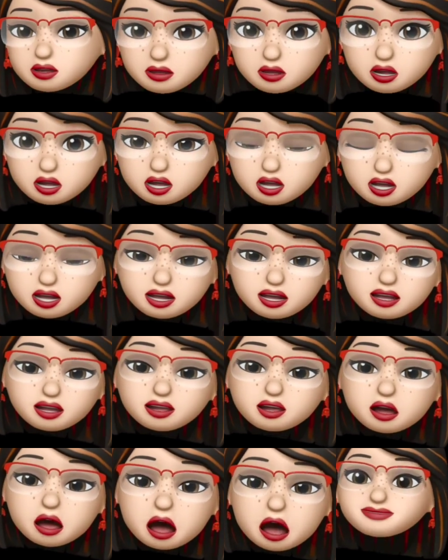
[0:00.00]
work.
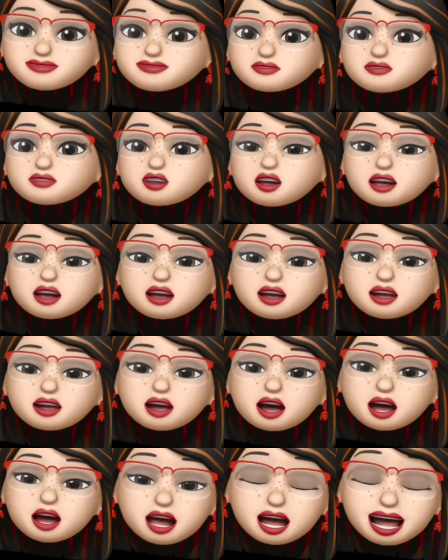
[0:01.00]

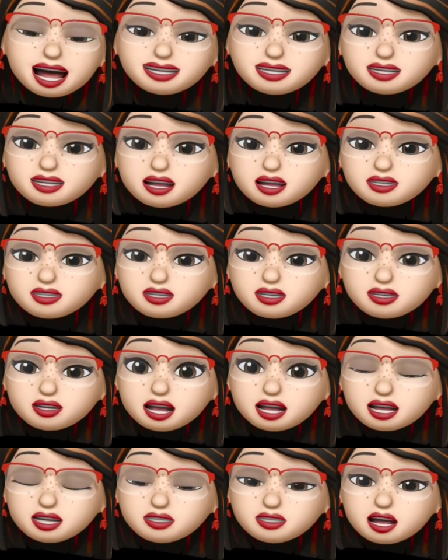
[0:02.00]
I love the way
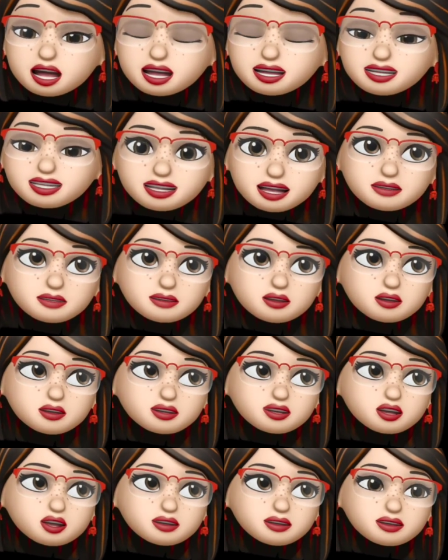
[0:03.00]
he writes. He
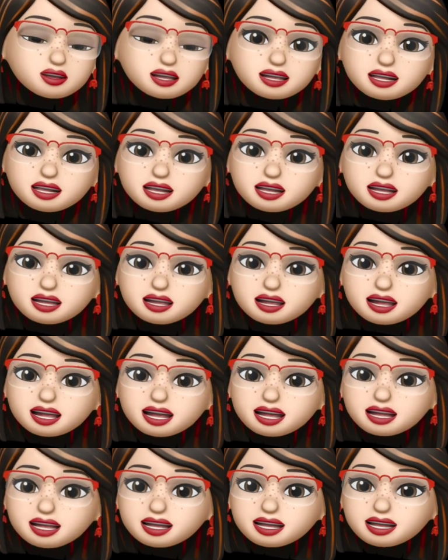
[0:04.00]
pulls you in,
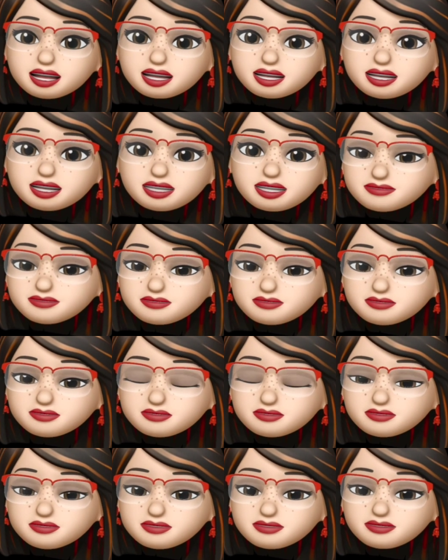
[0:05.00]
and
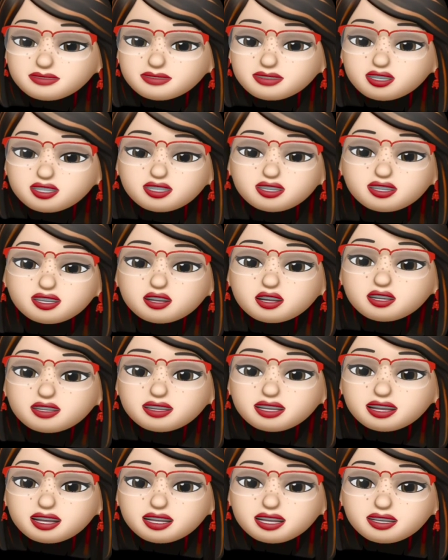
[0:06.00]
you're just all
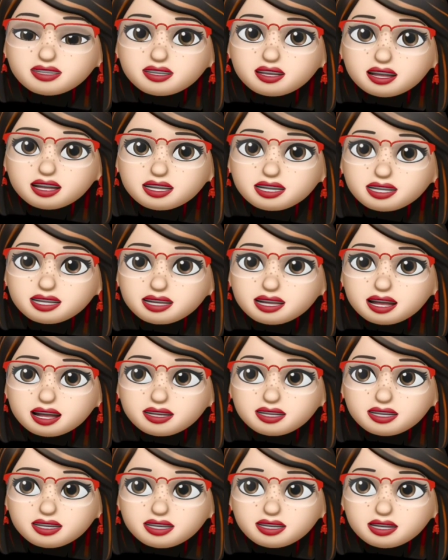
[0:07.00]
in. You want to see how
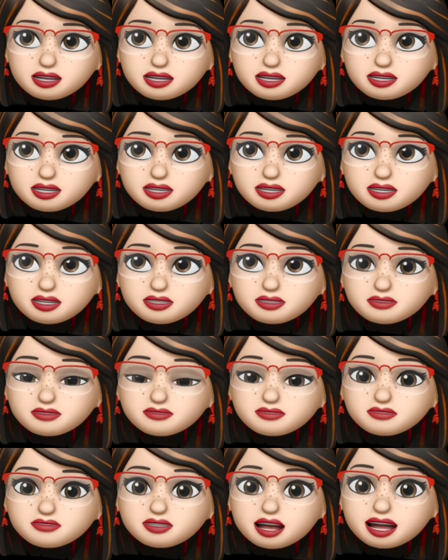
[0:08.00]
this kid
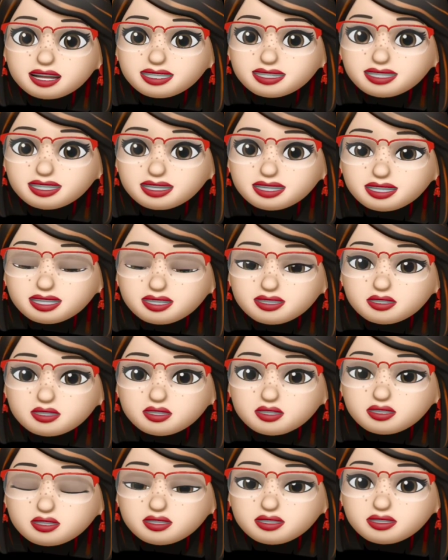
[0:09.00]
makes it in the
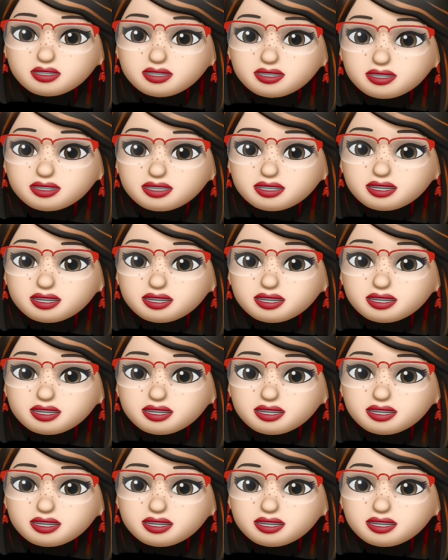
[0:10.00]
world.